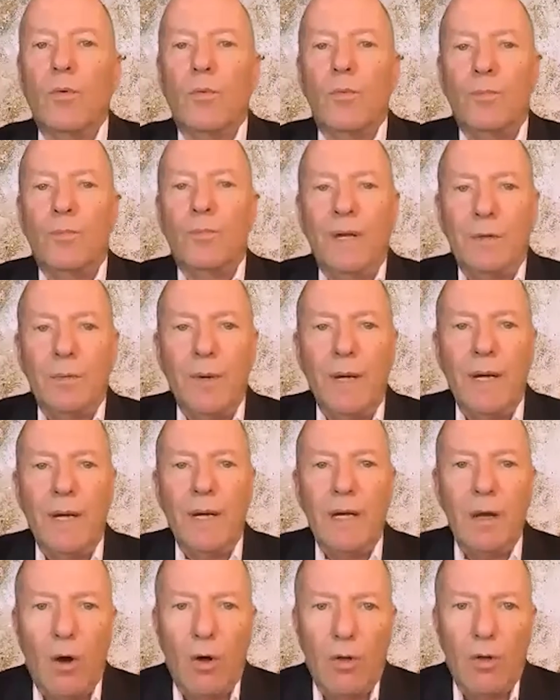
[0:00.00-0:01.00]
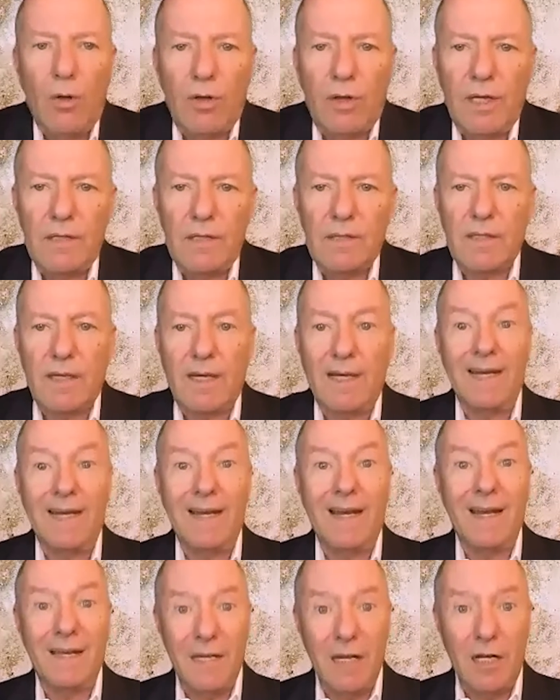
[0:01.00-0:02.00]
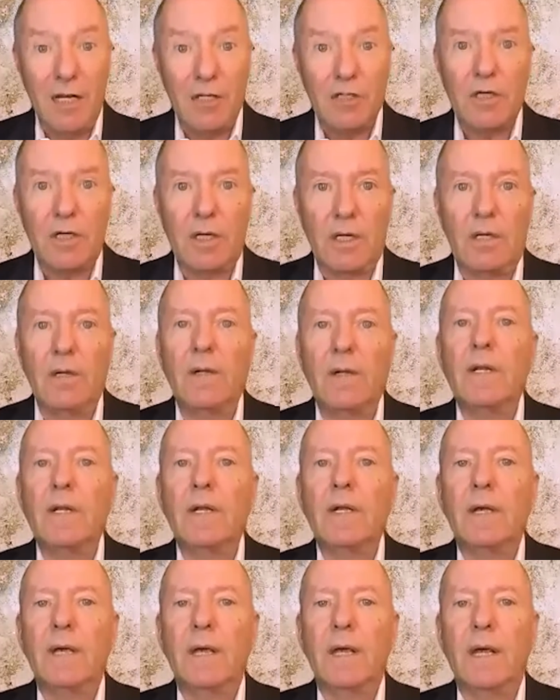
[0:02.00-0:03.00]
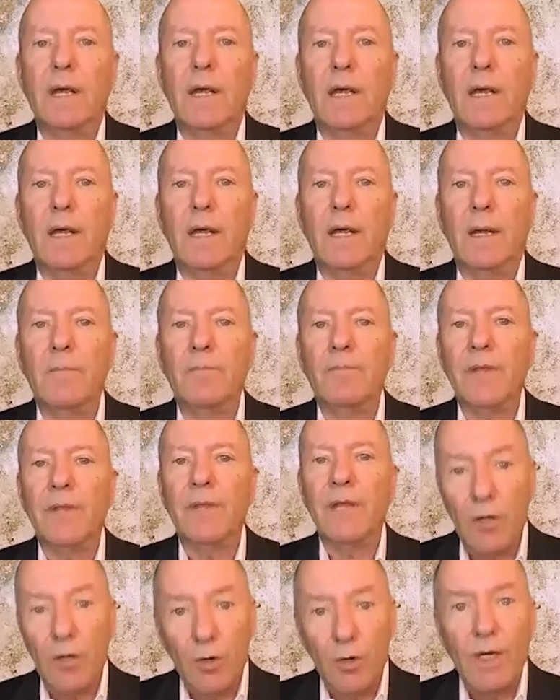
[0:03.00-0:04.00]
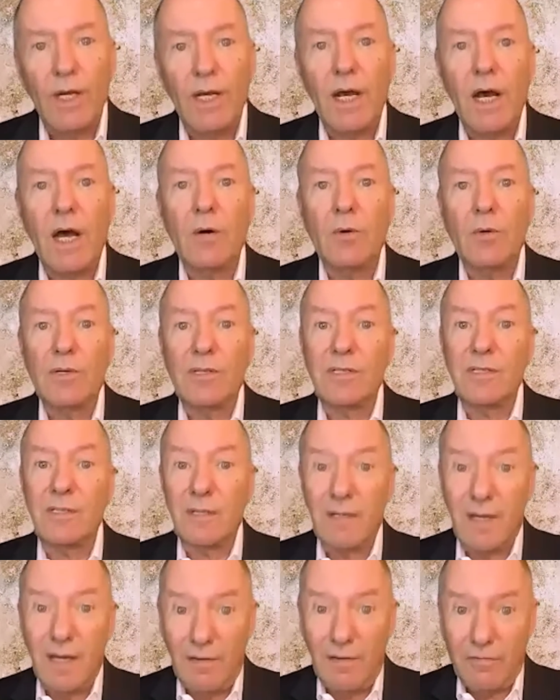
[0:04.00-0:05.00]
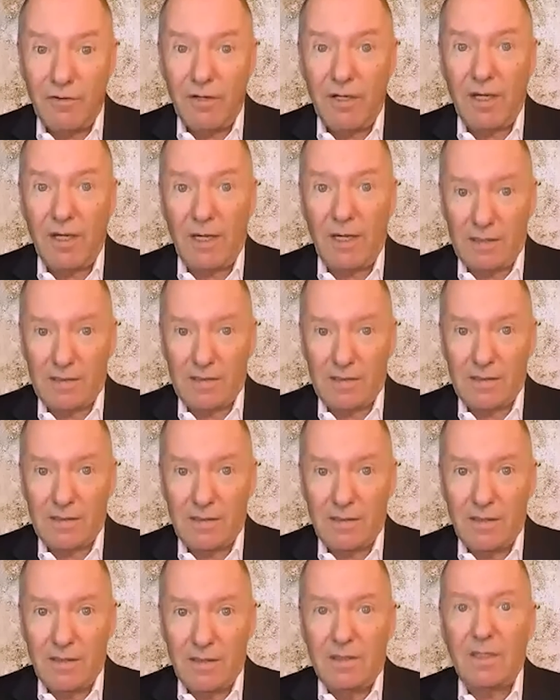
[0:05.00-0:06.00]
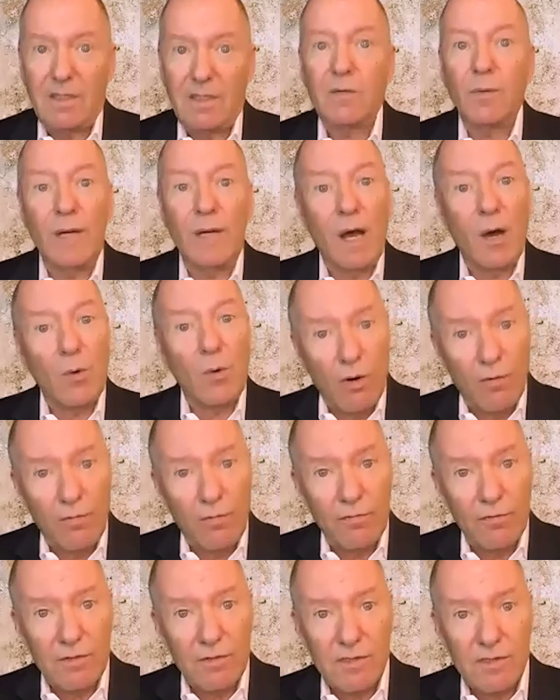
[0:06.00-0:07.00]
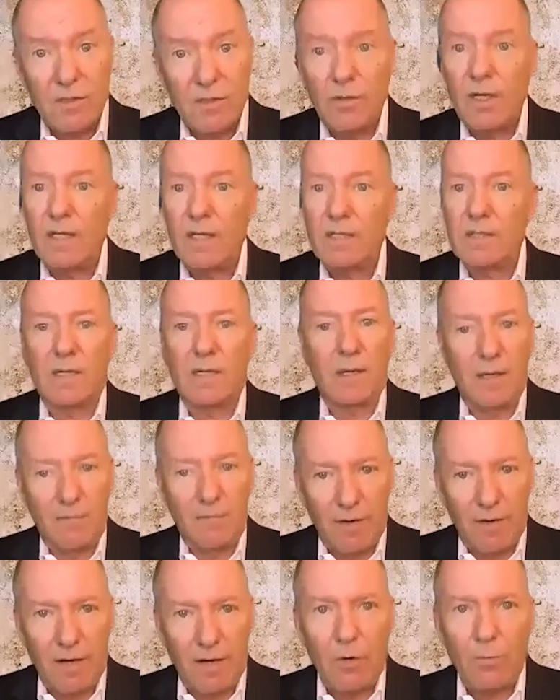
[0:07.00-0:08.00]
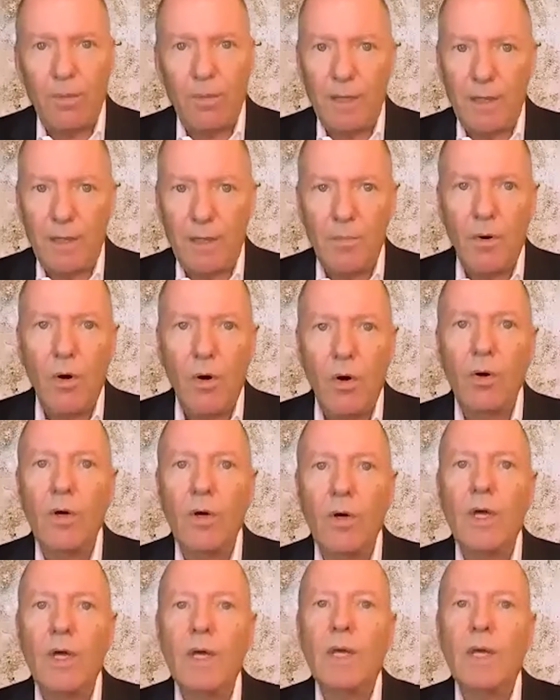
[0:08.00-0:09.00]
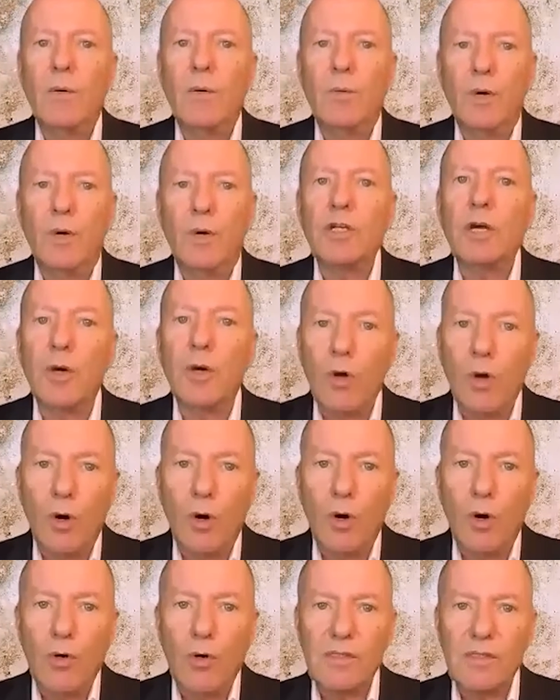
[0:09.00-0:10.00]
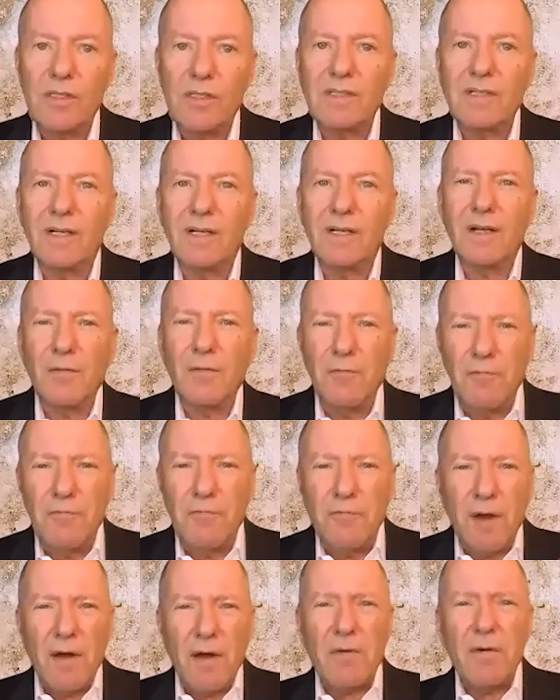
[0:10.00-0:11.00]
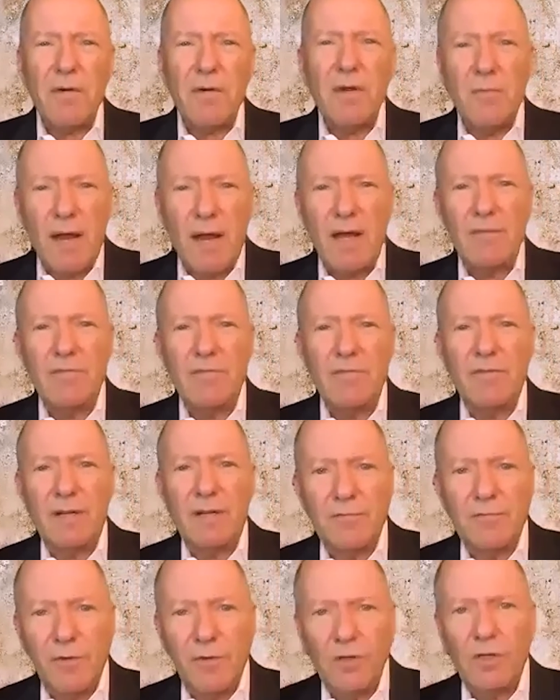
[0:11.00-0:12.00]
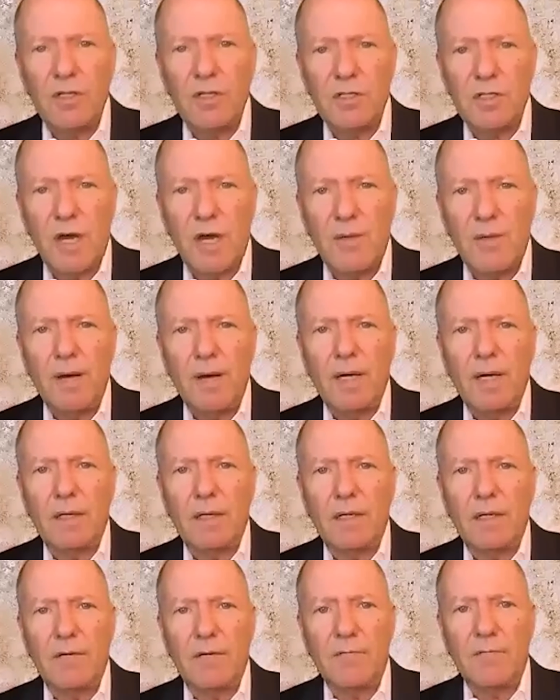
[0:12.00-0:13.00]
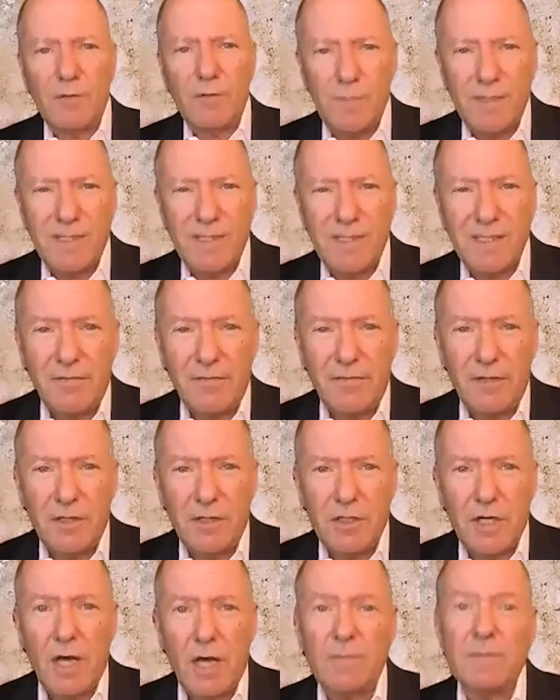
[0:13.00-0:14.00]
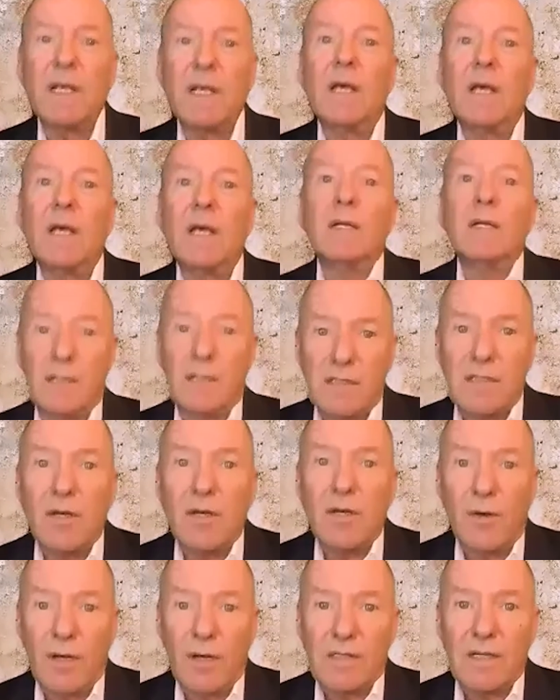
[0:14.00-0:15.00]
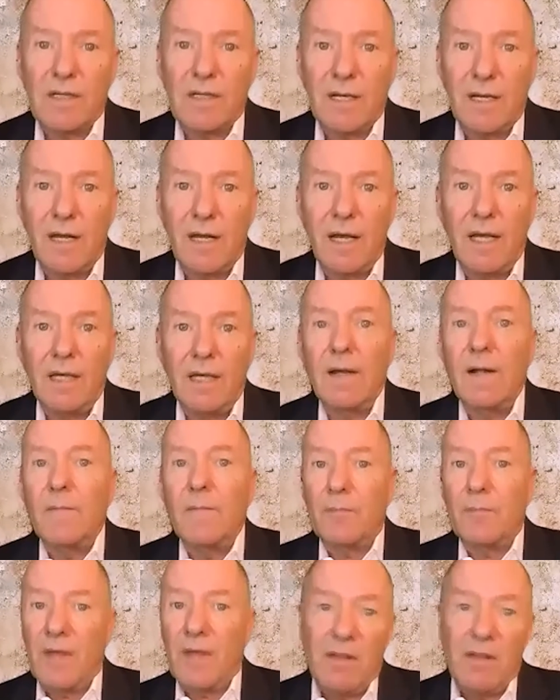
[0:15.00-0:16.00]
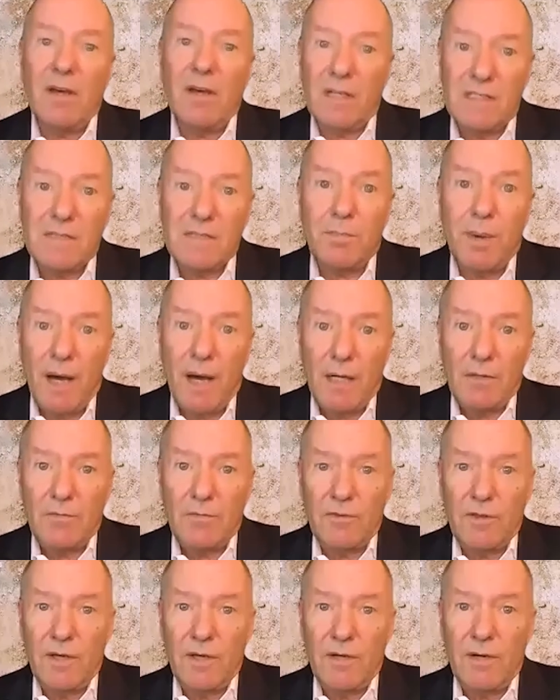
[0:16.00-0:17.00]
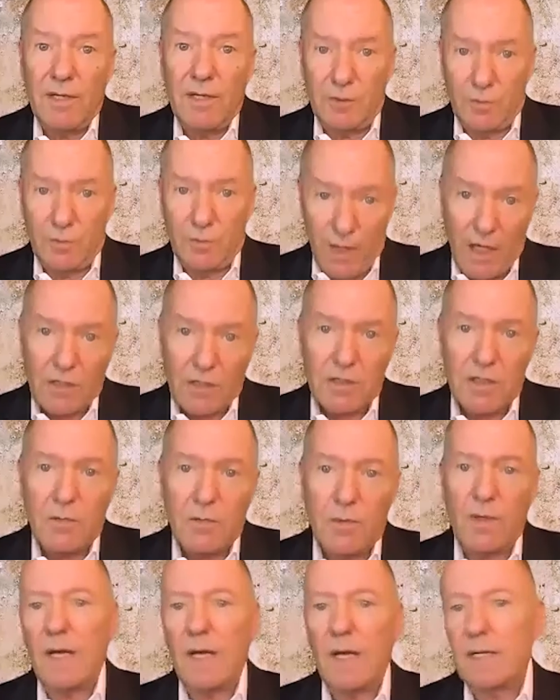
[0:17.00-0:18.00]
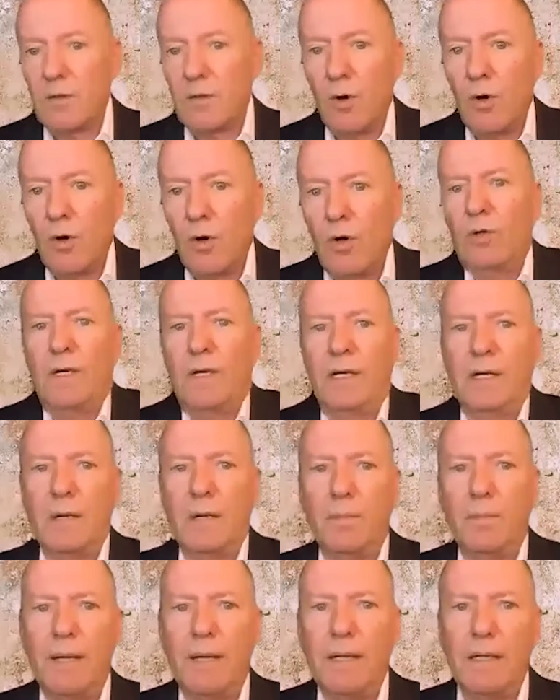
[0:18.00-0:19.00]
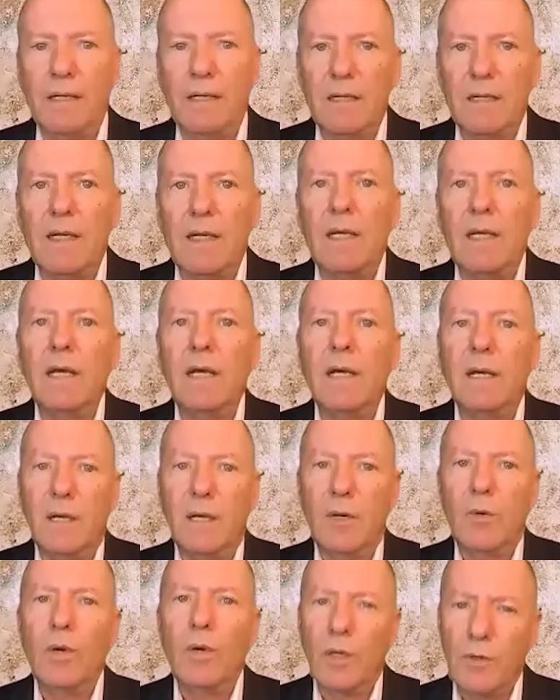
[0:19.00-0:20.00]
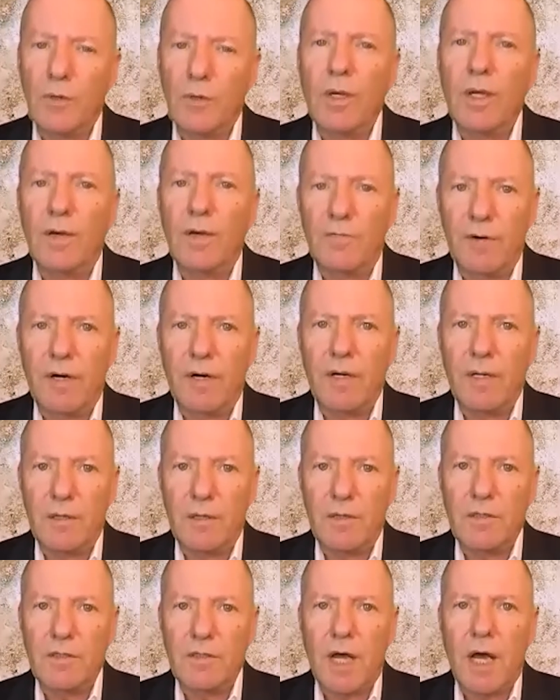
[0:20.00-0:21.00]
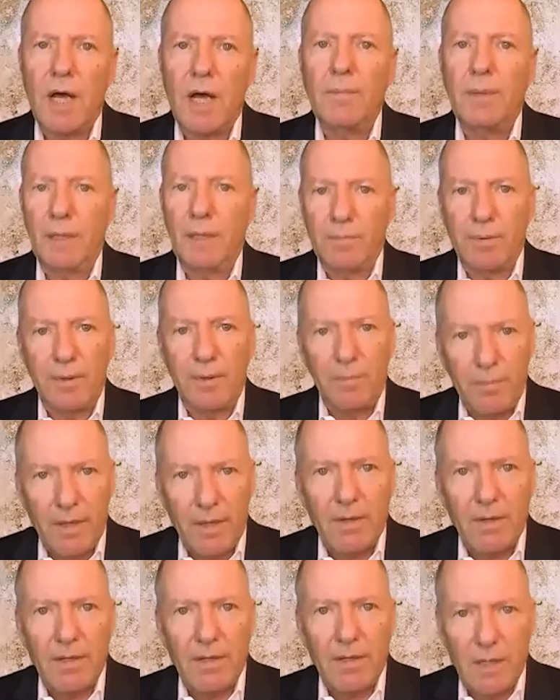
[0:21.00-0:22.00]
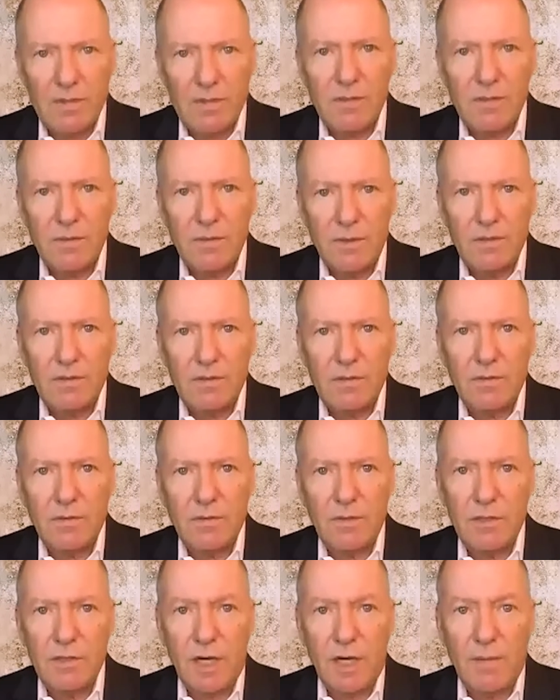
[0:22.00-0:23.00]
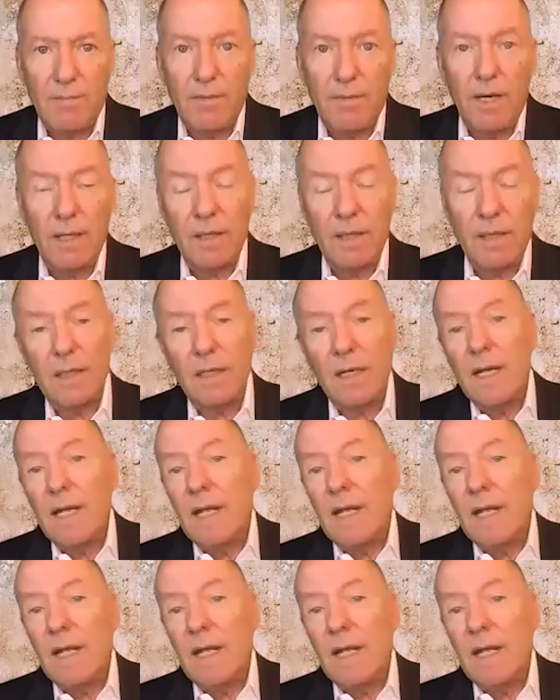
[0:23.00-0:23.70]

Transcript: between all this, and in addition, including our certificates that we now offer students and developing more, which are courses that are very relevant for the job market, for specific jobs that students can take either as part of their education with us or independently. We are doing a very good job in preparing our students to the job market.